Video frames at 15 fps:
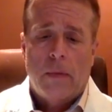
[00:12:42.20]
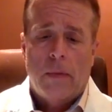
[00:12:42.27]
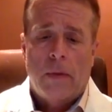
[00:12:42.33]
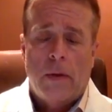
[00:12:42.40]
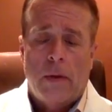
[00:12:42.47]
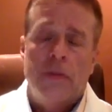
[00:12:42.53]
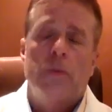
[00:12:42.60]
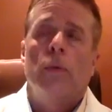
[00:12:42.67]

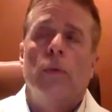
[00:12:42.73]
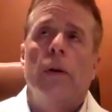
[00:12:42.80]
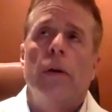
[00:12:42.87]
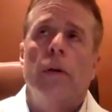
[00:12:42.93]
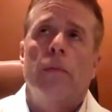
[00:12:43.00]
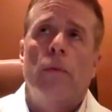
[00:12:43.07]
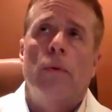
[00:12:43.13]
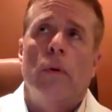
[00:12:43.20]
It's really
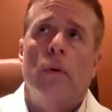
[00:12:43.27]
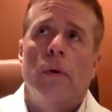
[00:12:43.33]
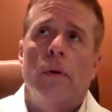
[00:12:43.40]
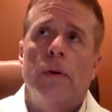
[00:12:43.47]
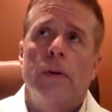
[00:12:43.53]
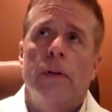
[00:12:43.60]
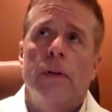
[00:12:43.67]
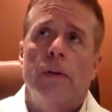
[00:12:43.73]

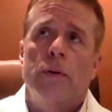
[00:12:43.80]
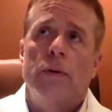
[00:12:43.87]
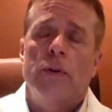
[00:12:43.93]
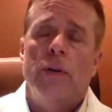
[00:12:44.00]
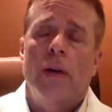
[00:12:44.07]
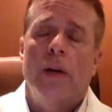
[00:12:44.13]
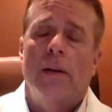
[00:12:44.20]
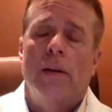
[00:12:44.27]
important to
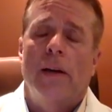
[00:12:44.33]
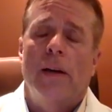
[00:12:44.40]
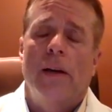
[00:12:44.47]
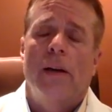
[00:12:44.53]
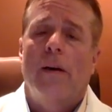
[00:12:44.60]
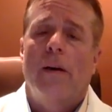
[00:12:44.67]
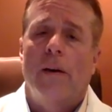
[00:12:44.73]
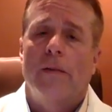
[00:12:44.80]
understand that
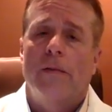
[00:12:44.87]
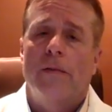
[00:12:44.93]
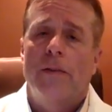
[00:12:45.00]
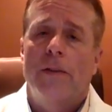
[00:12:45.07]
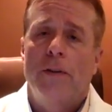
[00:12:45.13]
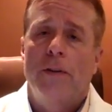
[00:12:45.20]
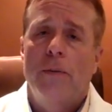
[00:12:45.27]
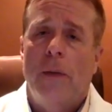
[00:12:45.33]

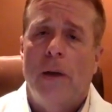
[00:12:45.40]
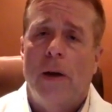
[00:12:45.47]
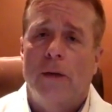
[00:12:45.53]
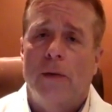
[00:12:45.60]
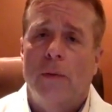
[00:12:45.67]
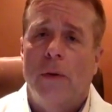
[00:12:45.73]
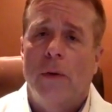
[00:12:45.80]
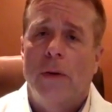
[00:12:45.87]
NRF2
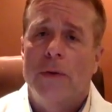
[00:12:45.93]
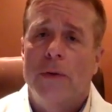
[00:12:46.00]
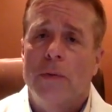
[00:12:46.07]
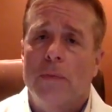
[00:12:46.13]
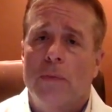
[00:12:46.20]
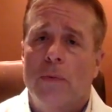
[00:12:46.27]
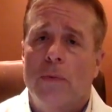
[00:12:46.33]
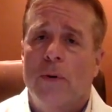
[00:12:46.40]
pathway is
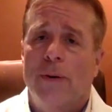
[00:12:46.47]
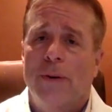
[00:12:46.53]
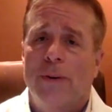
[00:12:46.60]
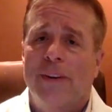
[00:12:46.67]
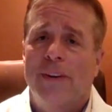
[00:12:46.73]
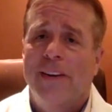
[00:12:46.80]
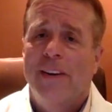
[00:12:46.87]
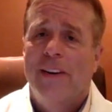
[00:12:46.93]

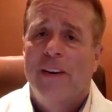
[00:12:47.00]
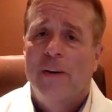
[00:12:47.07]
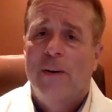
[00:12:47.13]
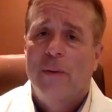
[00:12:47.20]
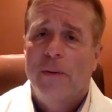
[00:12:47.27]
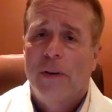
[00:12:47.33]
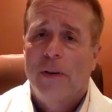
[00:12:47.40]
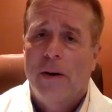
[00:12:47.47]
important
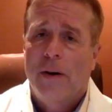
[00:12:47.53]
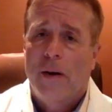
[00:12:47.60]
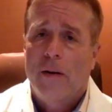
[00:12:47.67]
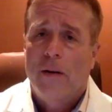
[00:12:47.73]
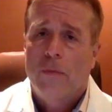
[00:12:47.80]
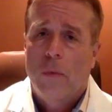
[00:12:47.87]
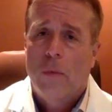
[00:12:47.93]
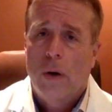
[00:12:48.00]
with
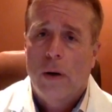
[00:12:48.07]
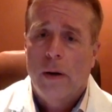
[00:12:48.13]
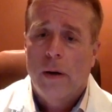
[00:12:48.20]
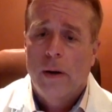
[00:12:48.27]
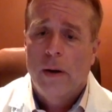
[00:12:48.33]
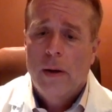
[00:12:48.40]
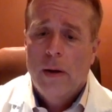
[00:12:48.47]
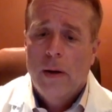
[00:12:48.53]
NRF1.
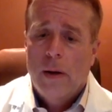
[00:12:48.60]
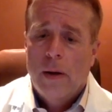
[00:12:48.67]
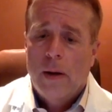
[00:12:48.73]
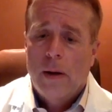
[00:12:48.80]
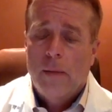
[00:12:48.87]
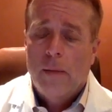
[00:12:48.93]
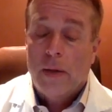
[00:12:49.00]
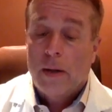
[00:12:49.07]

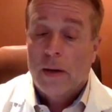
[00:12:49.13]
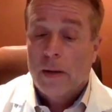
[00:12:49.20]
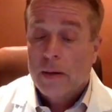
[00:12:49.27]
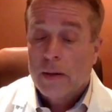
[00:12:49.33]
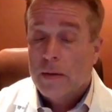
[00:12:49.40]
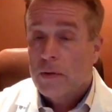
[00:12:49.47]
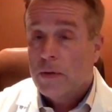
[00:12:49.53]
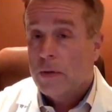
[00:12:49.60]
And
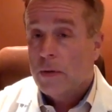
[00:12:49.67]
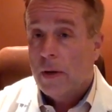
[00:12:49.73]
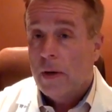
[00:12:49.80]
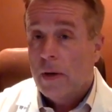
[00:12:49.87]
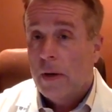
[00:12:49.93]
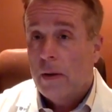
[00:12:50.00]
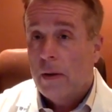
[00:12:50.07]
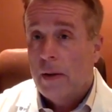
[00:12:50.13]
because
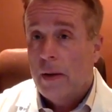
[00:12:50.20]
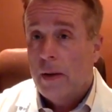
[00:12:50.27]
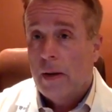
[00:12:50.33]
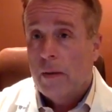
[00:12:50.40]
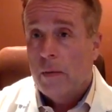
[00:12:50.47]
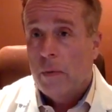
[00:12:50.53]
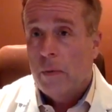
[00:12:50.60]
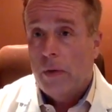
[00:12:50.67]

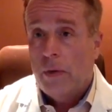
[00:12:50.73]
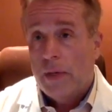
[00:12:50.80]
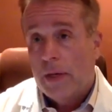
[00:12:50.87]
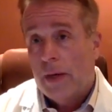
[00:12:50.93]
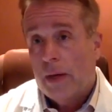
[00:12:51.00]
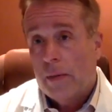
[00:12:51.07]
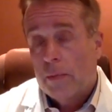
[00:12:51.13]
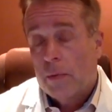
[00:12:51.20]
when you
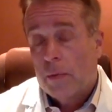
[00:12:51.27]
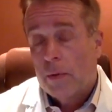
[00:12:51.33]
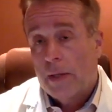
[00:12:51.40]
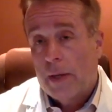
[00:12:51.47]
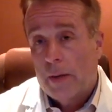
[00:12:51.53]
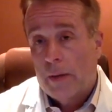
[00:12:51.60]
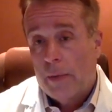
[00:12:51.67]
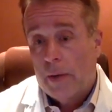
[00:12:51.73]
take
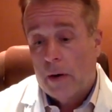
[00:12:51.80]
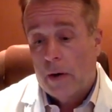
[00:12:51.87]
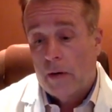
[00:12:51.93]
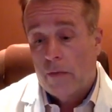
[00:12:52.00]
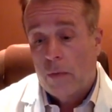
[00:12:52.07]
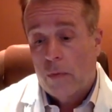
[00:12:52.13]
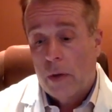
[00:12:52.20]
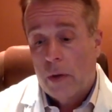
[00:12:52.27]
Protandim
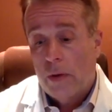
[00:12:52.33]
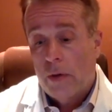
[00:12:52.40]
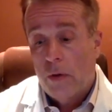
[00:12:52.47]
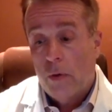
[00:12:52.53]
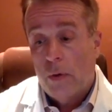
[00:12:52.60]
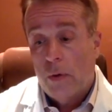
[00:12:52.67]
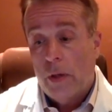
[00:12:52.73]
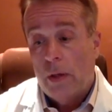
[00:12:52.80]
NRF1,
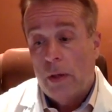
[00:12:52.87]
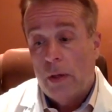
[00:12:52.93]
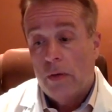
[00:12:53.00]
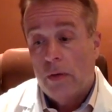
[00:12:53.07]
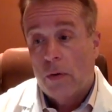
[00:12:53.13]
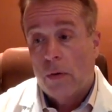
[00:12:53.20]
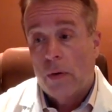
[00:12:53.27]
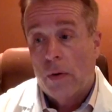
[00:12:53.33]
you
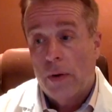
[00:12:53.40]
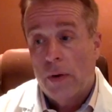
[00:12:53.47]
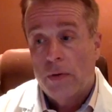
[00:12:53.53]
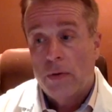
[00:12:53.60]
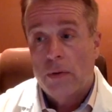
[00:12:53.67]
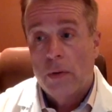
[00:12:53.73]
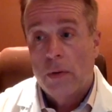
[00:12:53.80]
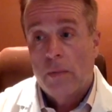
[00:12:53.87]

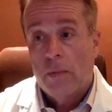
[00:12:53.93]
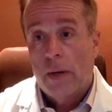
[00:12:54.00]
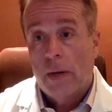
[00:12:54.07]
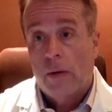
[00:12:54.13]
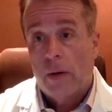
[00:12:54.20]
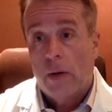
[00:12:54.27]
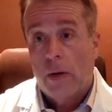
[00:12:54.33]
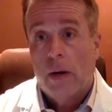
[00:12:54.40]
increase
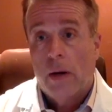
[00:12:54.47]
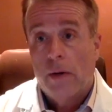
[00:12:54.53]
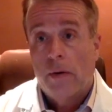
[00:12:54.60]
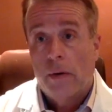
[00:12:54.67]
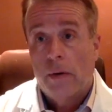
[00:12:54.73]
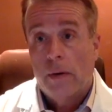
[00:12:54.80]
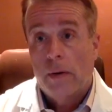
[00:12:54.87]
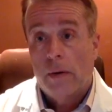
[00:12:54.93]

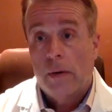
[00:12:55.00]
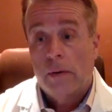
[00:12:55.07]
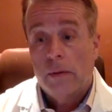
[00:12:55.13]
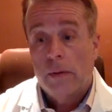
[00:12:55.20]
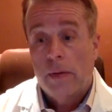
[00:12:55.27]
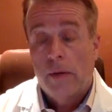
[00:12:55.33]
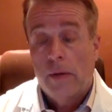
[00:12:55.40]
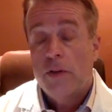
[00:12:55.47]
mitochondrial
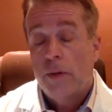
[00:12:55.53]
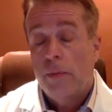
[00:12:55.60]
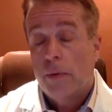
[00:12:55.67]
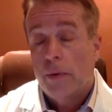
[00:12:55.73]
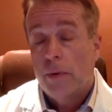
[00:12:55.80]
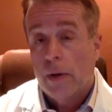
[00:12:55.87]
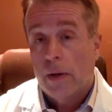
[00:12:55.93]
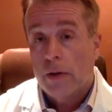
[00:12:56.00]
energy
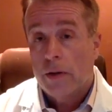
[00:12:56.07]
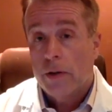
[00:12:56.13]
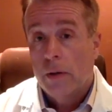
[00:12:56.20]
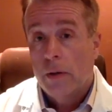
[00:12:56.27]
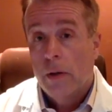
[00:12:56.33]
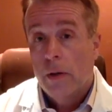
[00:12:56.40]
production,